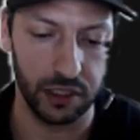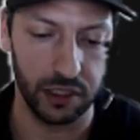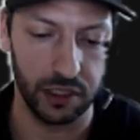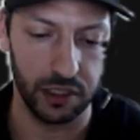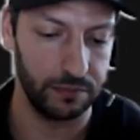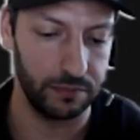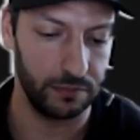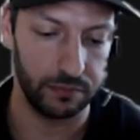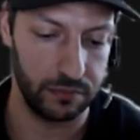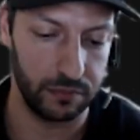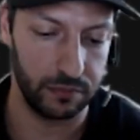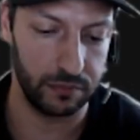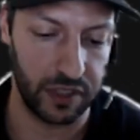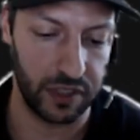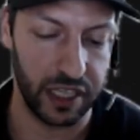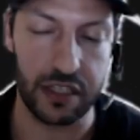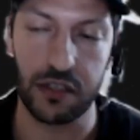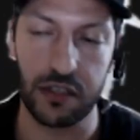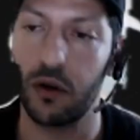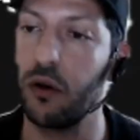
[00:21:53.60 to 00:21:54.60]
you know,
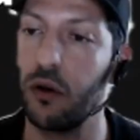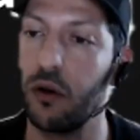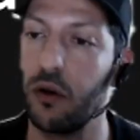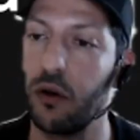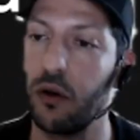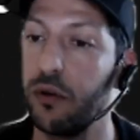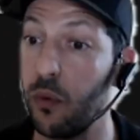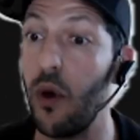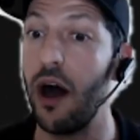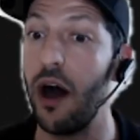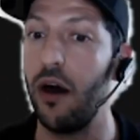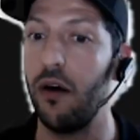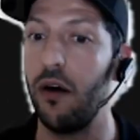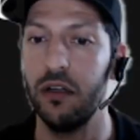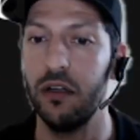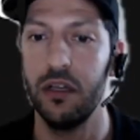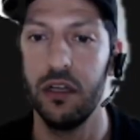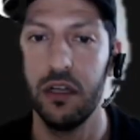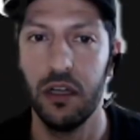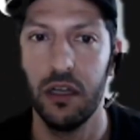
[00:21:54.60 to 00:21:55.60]
things are going really
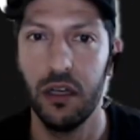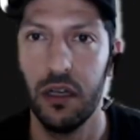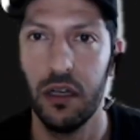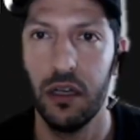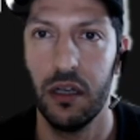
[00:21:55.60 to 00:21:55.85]
well.